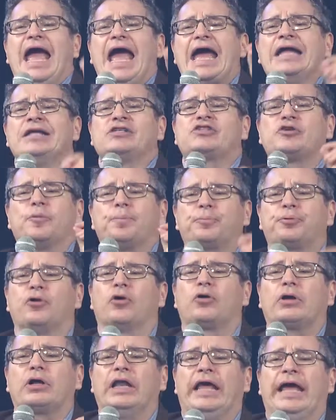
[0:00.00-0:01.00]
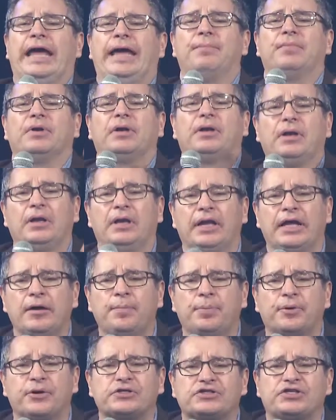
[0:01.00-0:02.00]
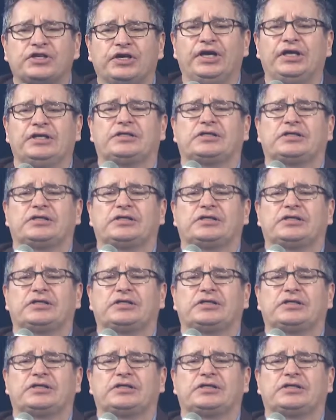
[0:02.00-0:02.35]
and to proclaim liberty